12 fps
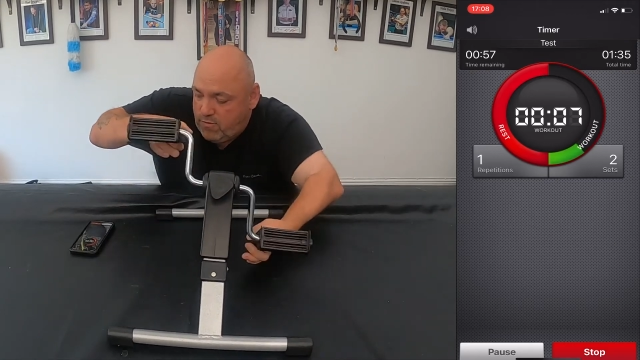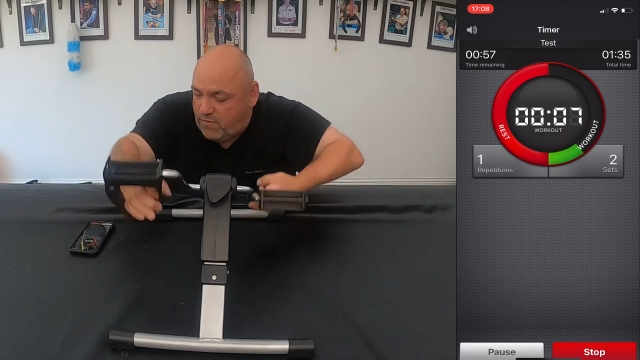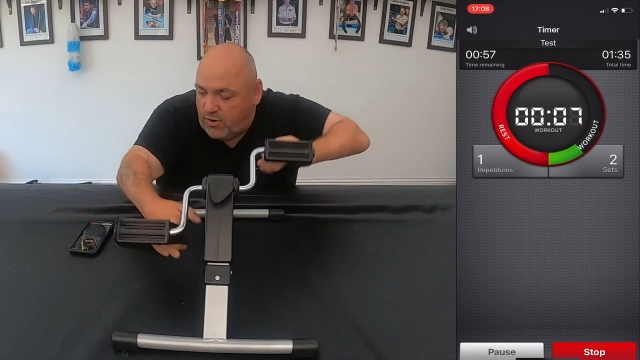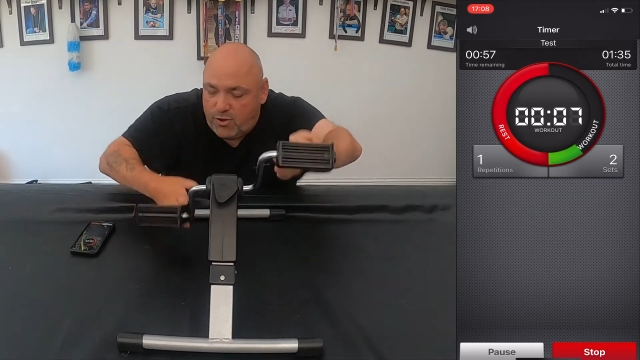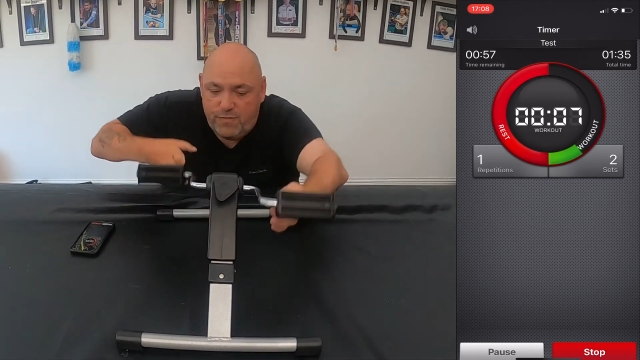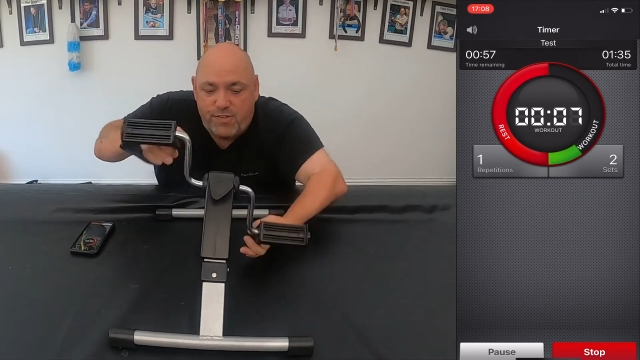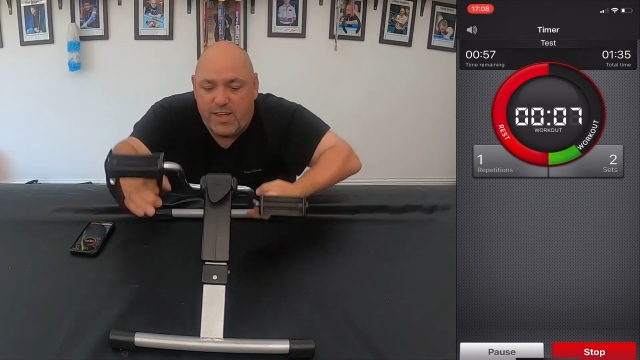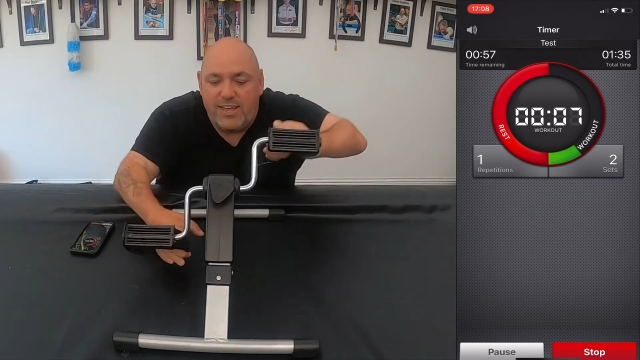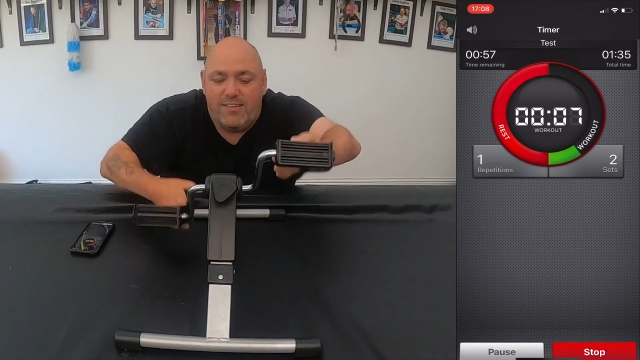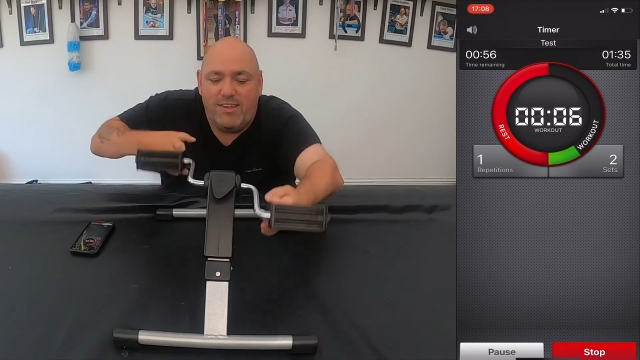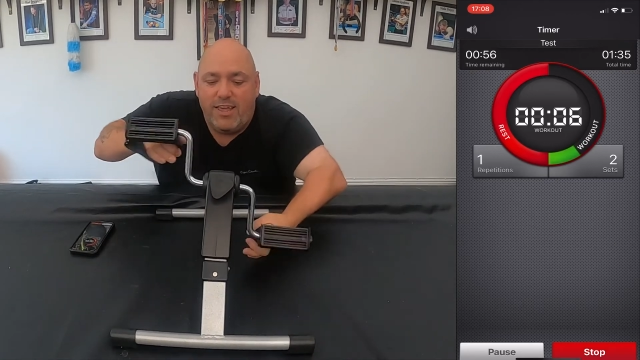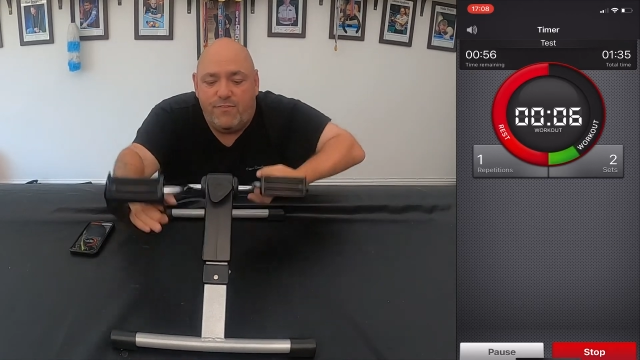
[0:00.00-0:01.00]
5
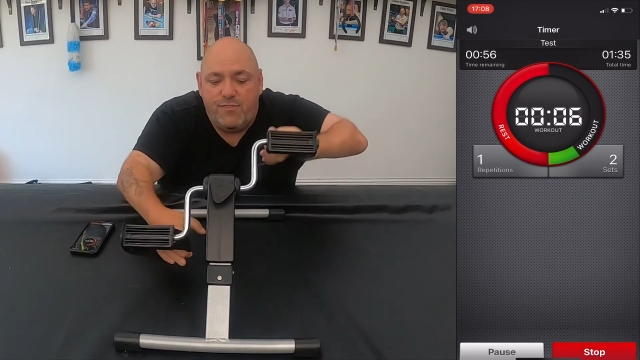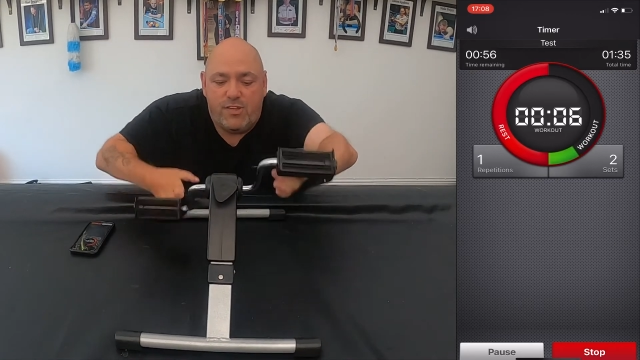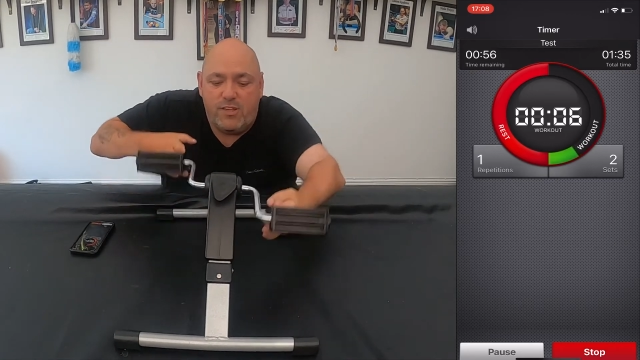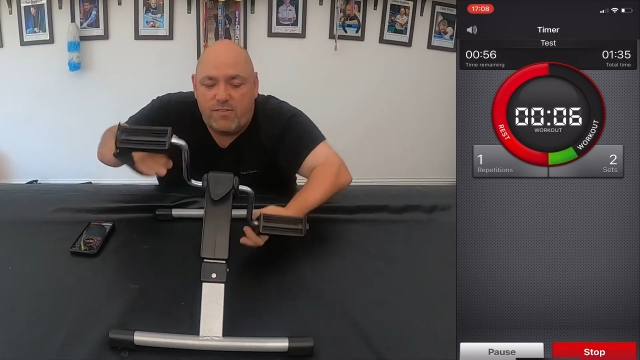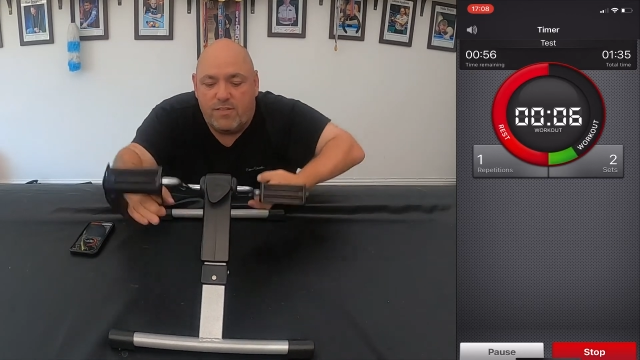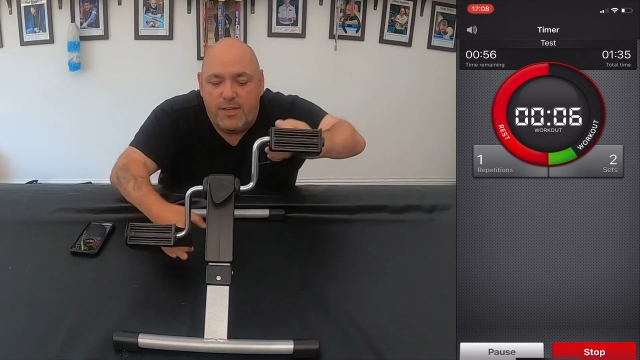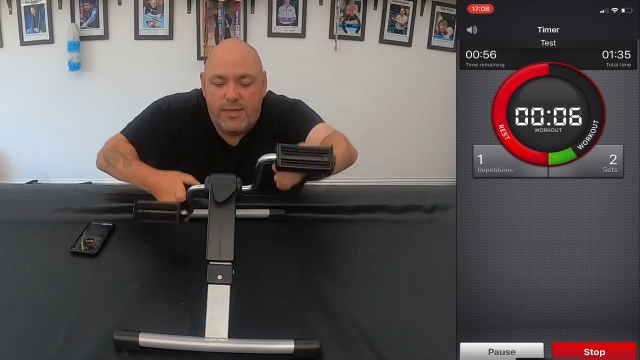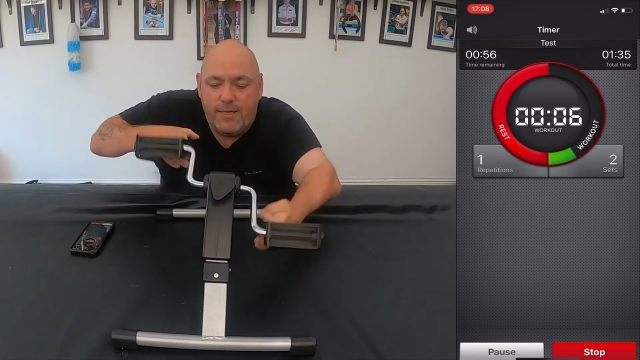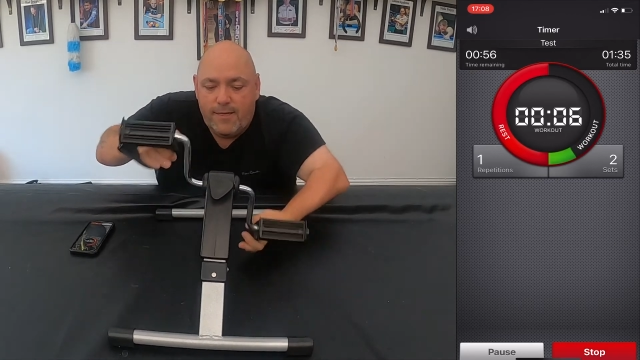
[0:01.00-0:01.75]
seconds left, 60.